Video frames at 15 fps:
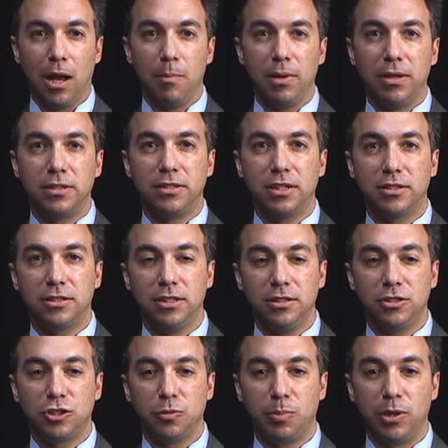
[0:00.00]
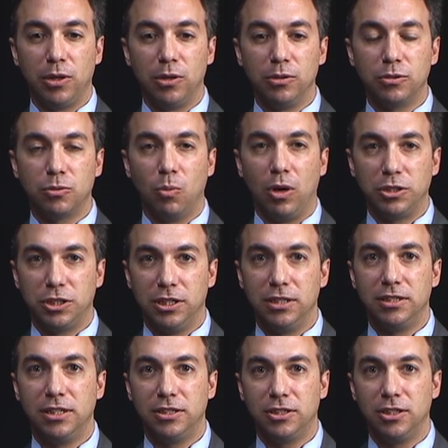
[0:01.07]
I'm at Dickstein Shapiro's Washington,
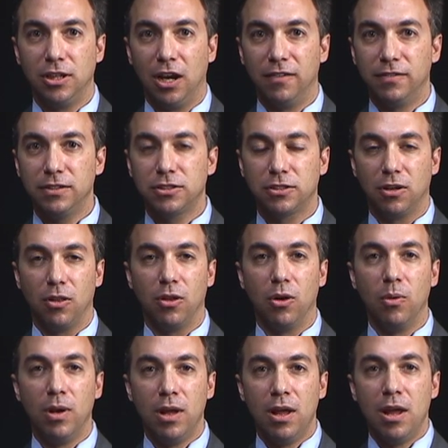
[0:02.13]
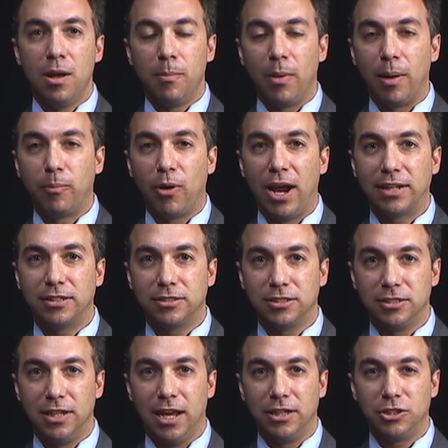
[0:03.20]
D.C. office, although my practice
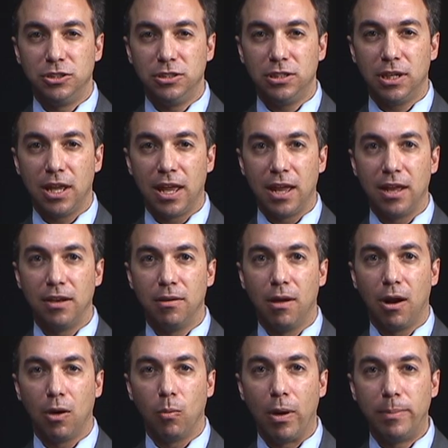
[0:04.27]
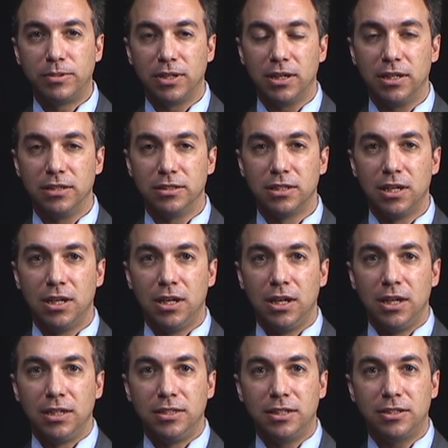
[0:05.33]
is national, and our website is
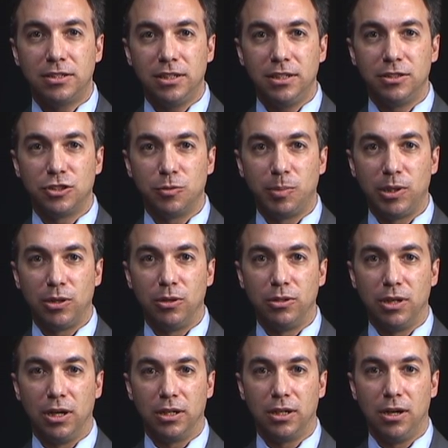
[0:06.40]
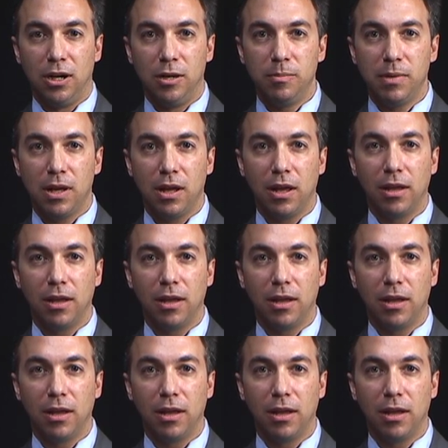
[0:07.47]
dicksteinshapiro.com.